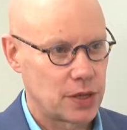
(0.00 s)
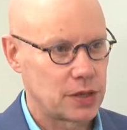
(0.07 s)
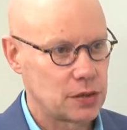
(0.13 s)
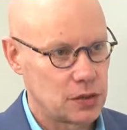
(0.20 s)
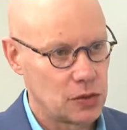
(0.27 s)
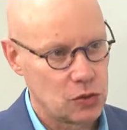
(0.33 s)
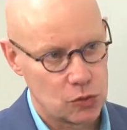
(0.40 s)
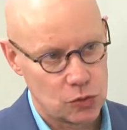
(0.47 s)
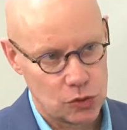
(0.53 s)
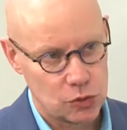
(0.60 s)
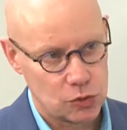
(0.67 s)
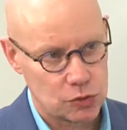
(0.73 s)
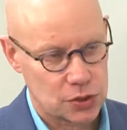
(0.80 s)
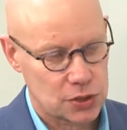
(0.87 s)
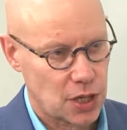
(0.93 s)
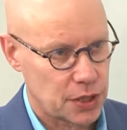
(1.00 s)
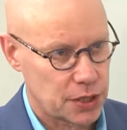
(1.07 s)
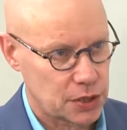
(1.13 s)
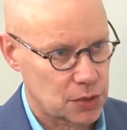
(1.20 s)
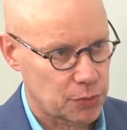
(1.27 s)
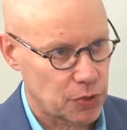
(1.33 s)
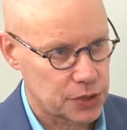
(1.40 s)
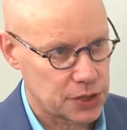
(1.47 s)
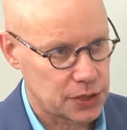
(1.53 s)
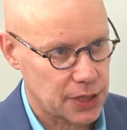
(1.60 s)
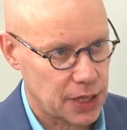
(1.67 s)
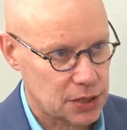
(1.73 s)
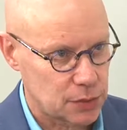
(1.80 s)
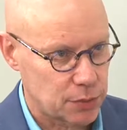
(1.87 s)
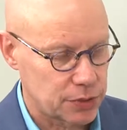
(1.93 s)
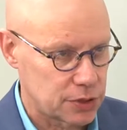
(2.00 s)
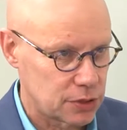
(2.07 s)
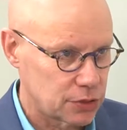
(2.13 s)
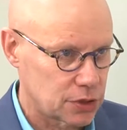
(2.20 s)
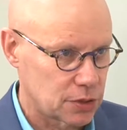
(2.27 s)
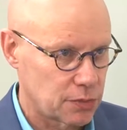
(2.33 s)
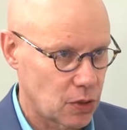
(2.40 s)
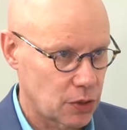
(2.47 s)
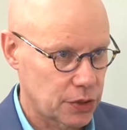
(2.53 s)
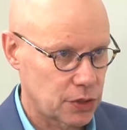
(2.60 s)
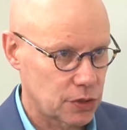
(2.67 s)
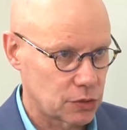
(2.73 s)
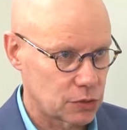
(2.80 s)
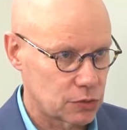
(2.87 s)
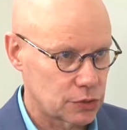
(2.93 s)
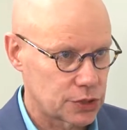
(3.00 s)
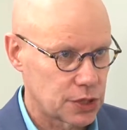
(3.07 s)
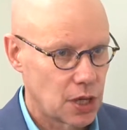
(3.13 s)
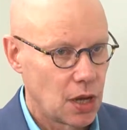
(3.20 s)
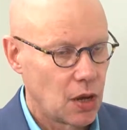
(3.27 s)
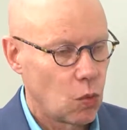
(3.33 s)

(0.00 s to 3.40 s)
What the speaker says: and you started exploiting that to produce some molecules.